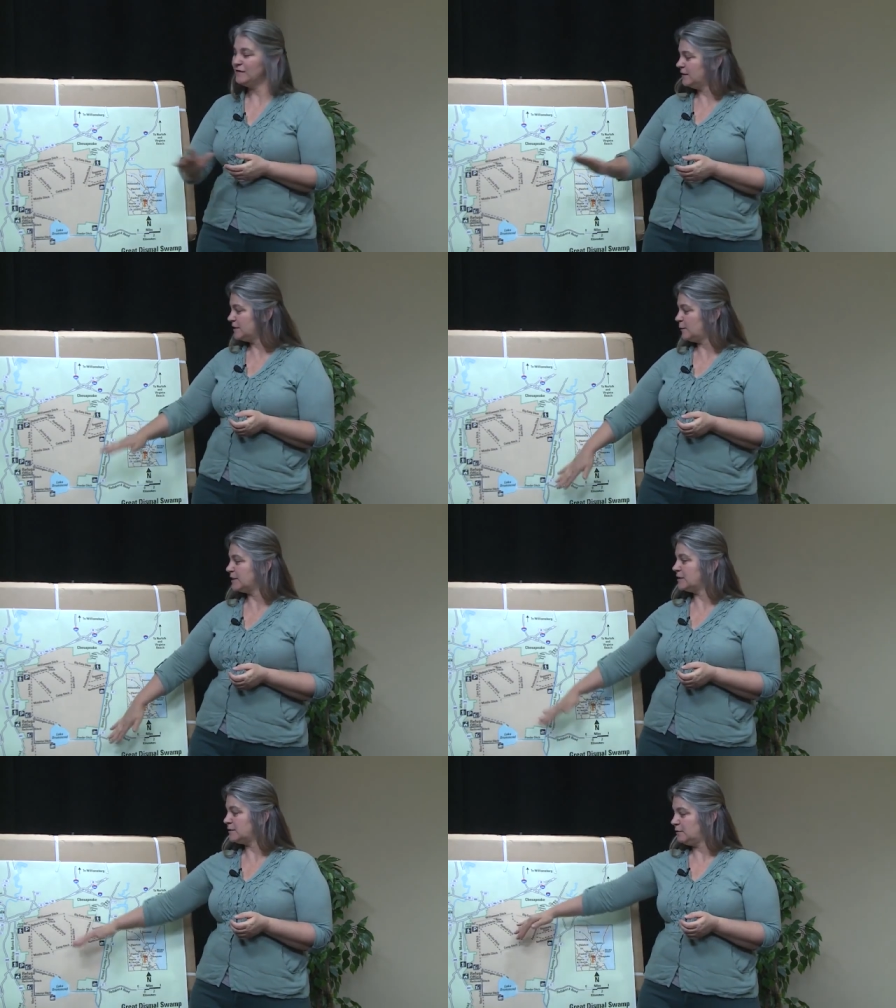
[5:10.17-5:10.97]
this
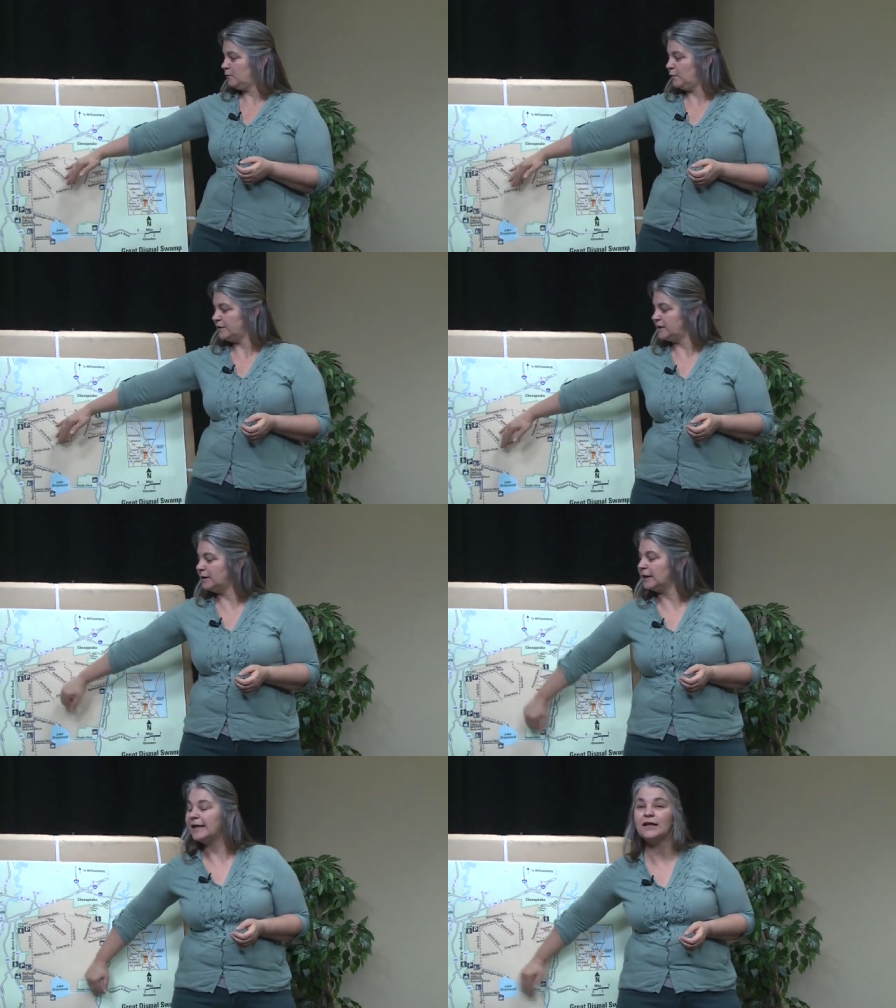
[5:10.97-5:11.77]
was where the
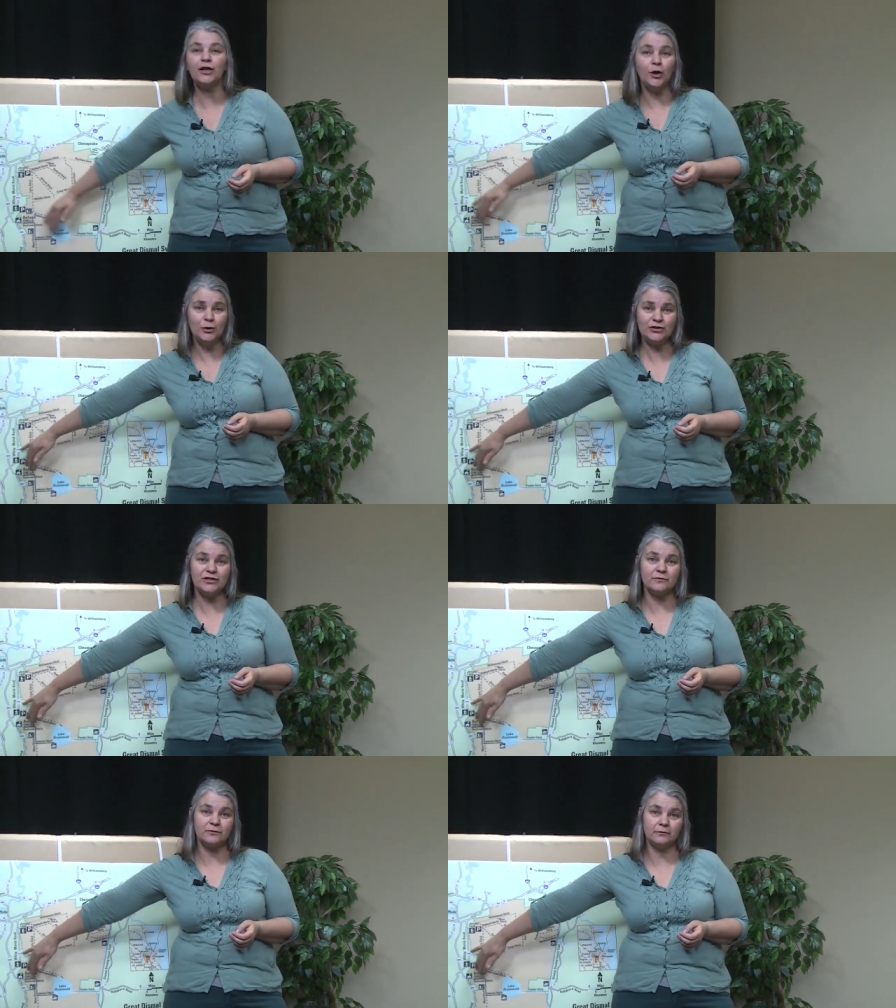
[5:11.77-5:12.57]
Atlantic
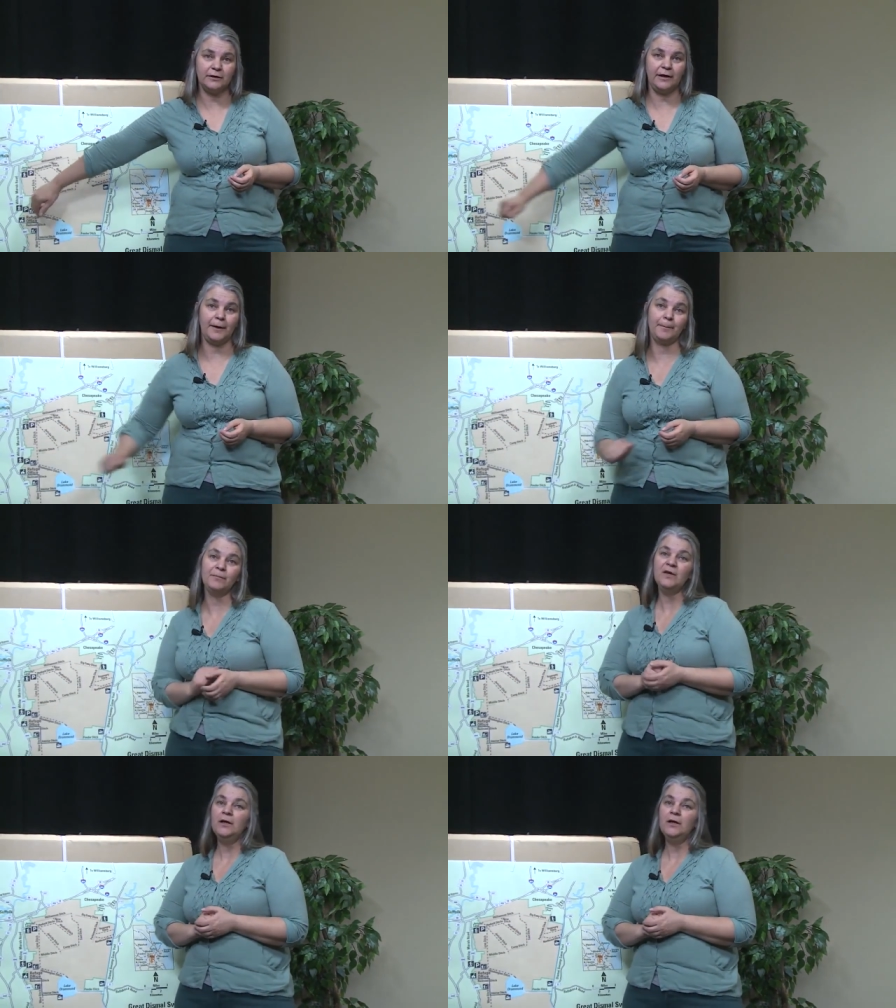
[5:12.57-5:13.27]
Ocean came.